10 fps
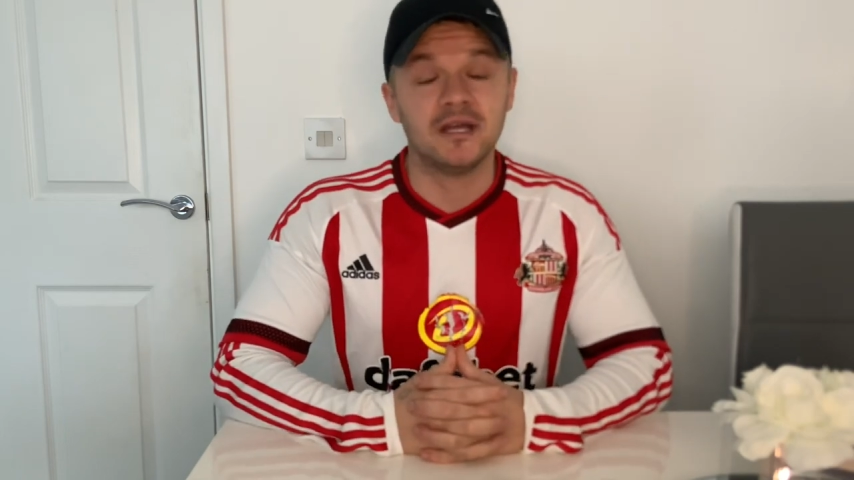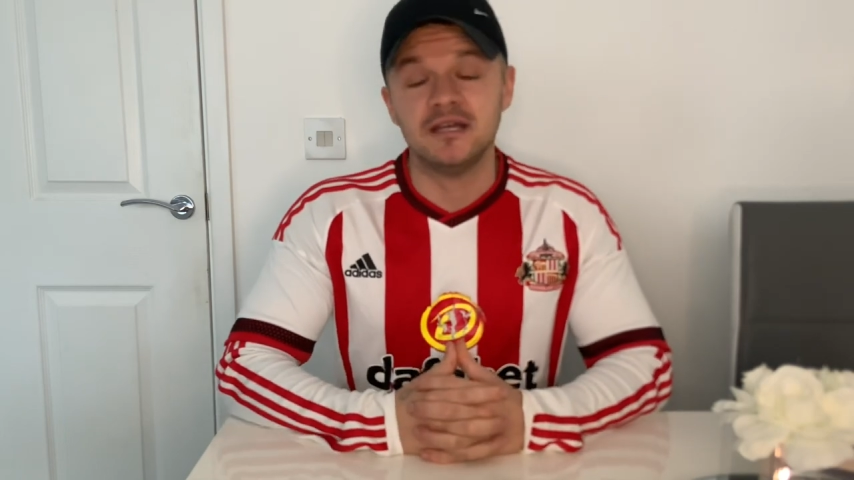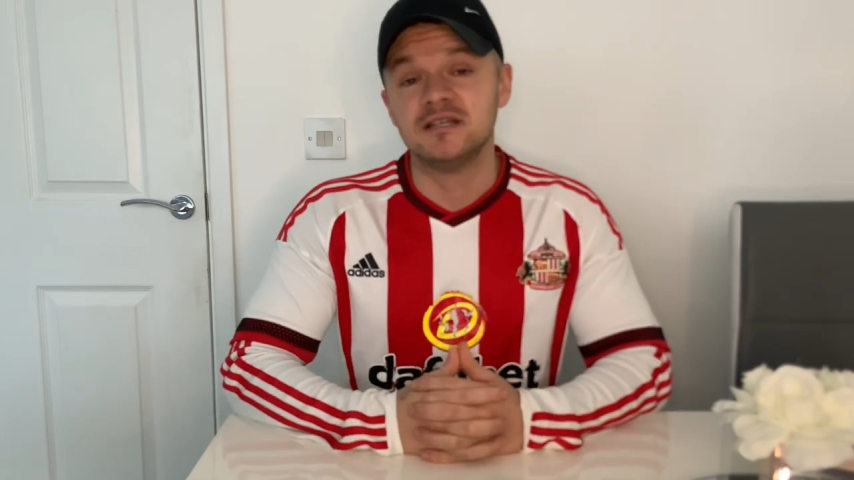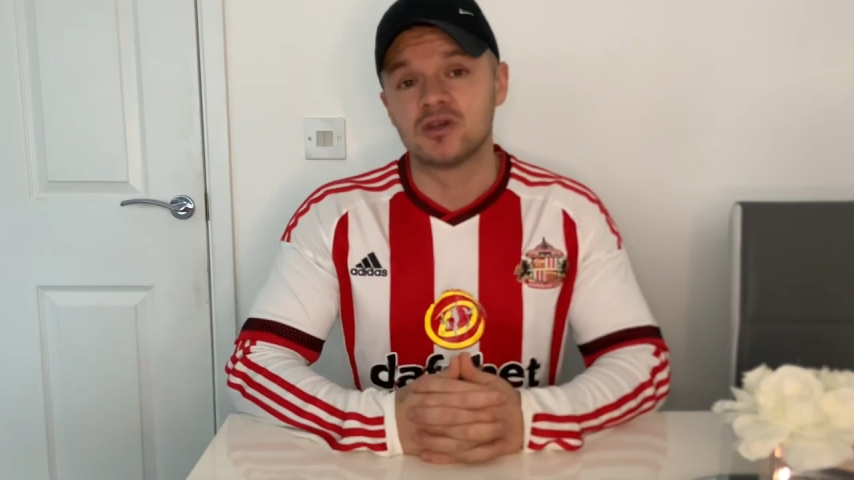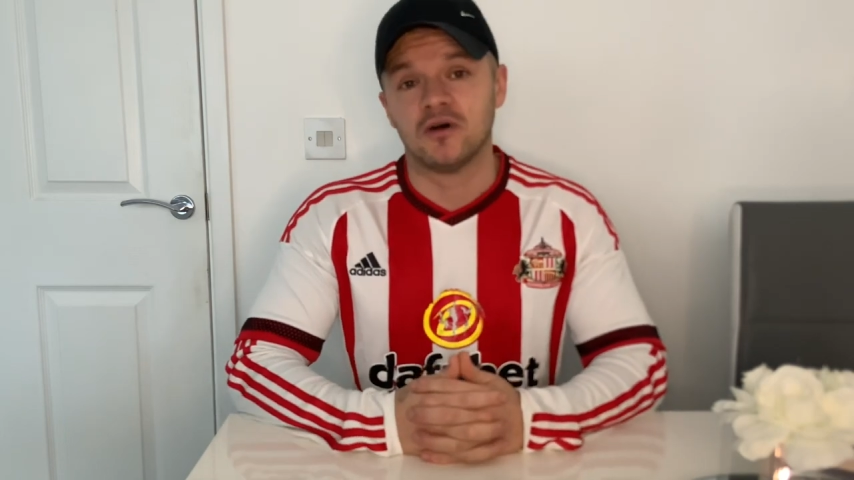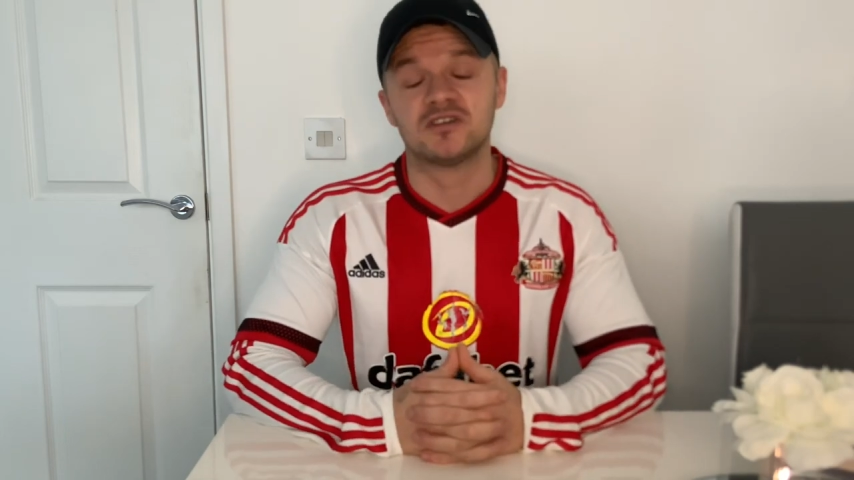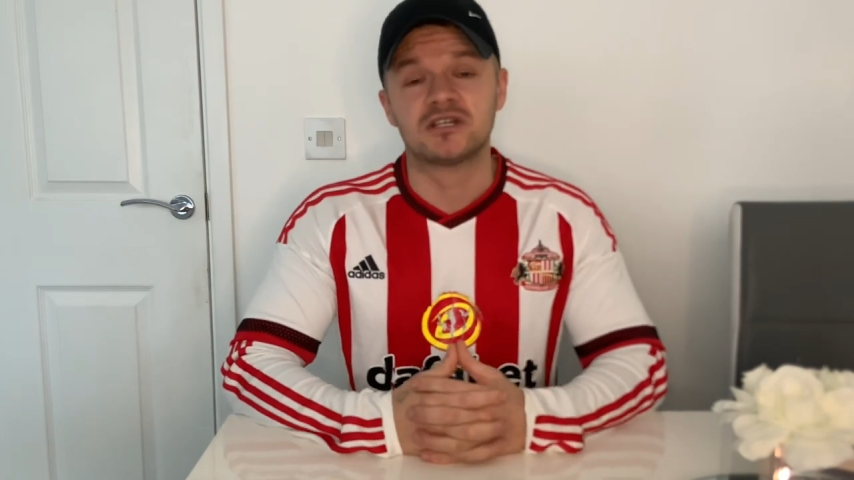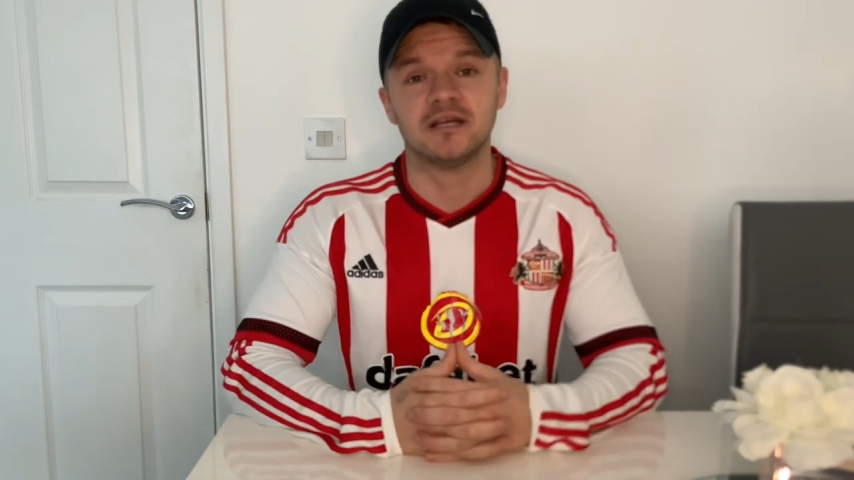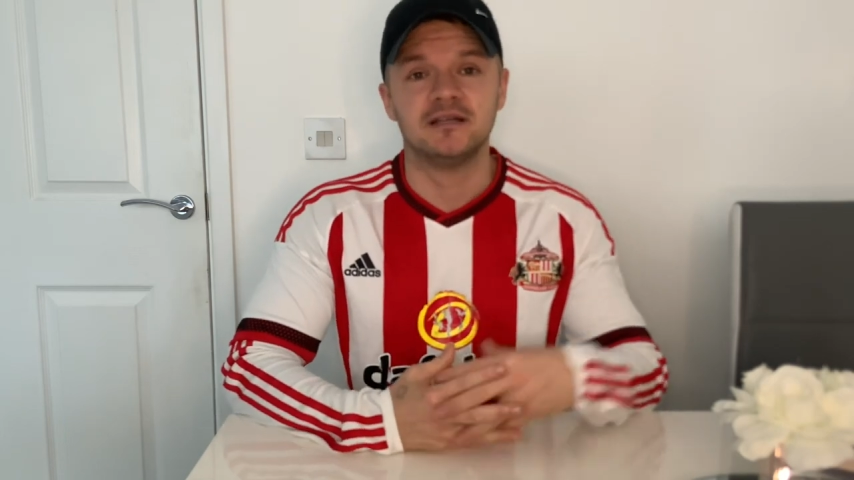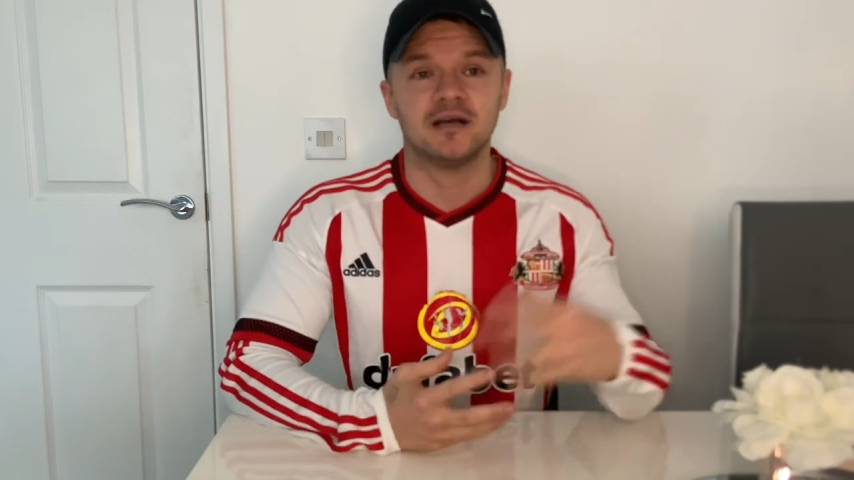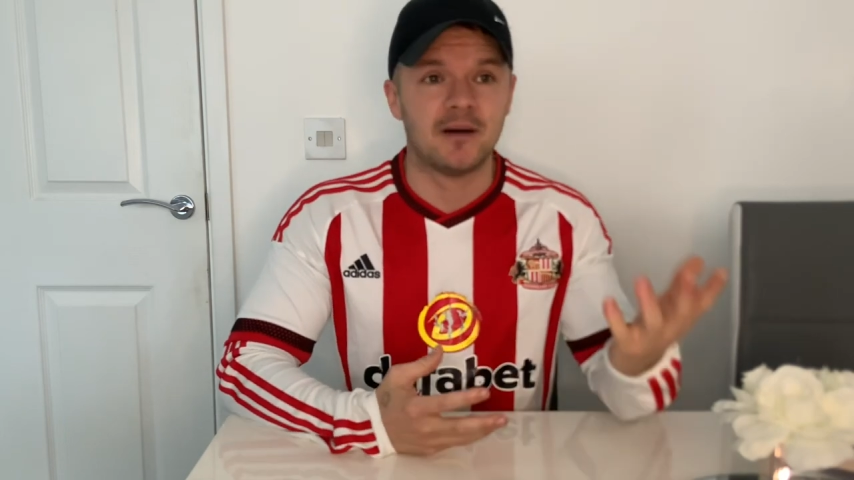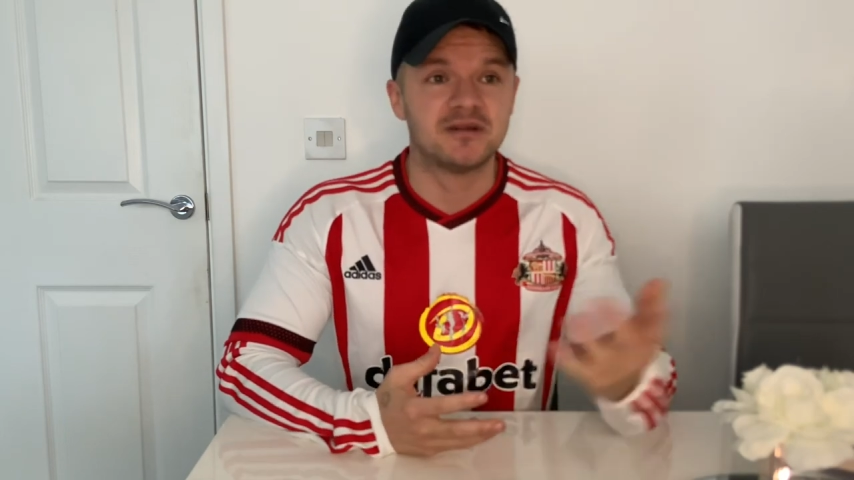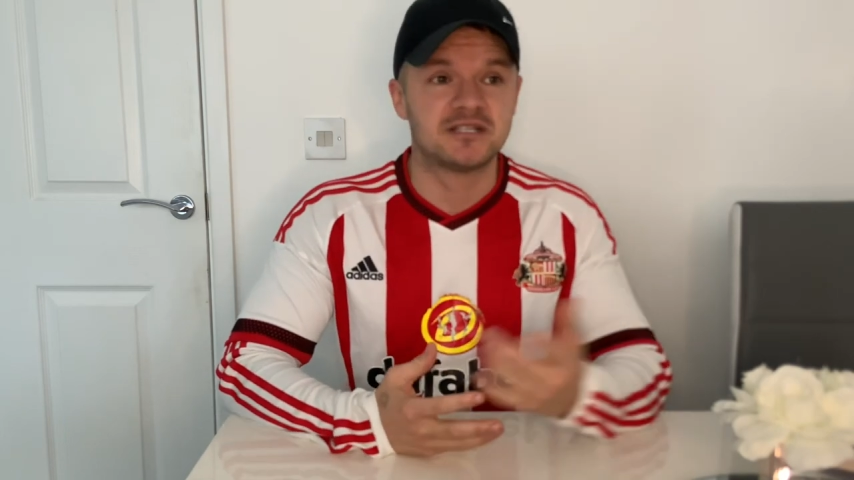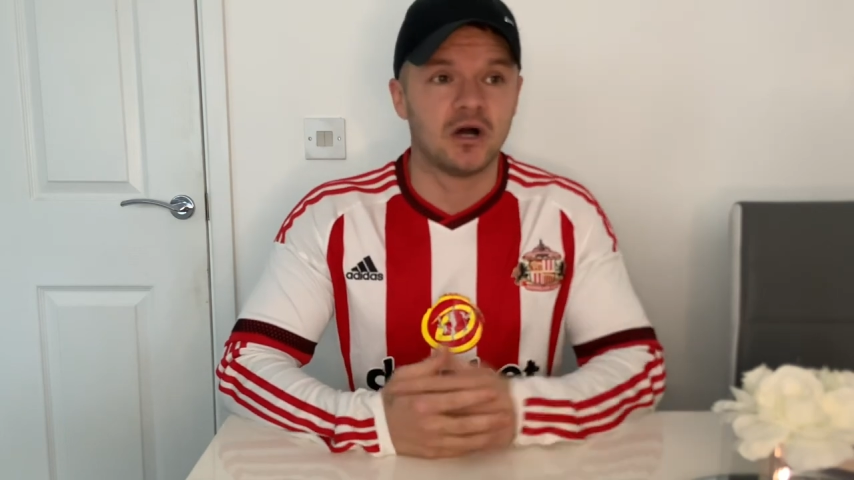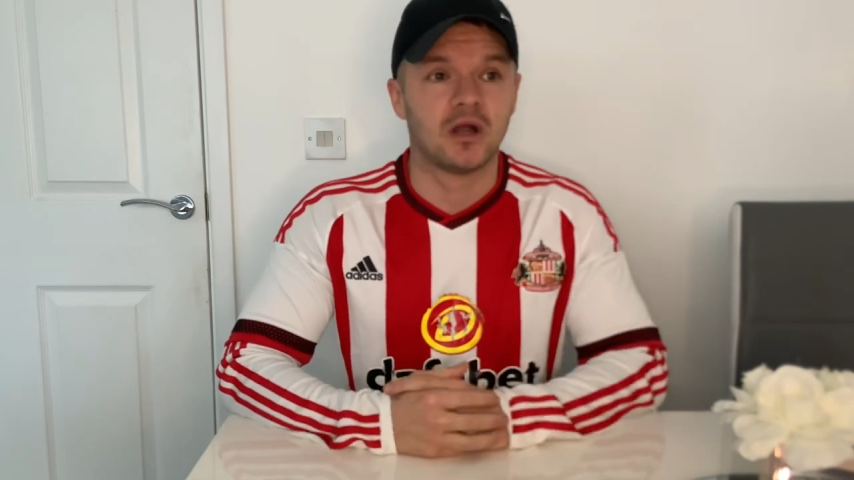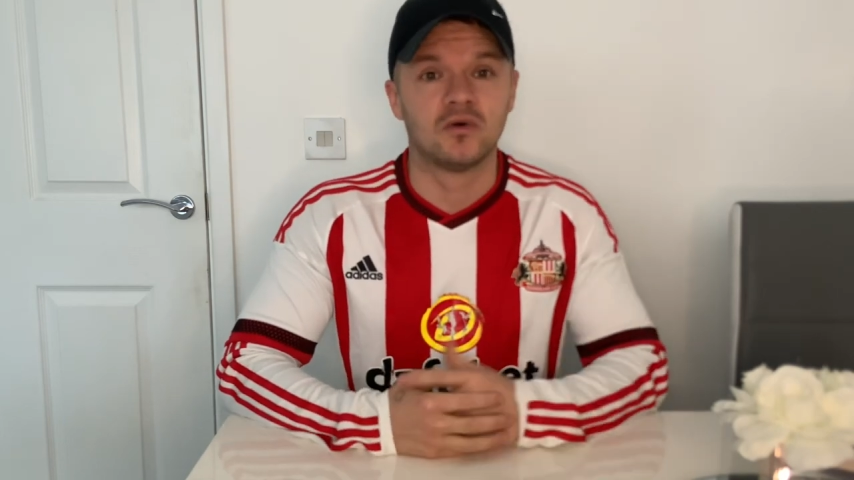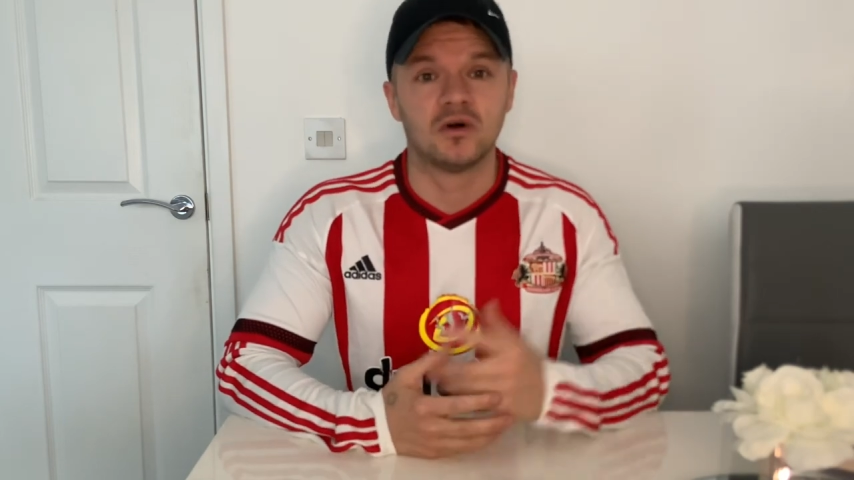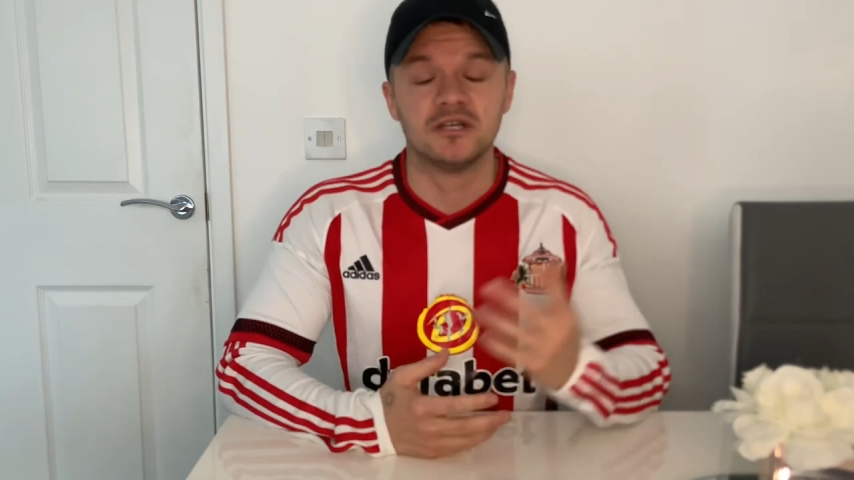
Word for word: is obviously Amad Diallo.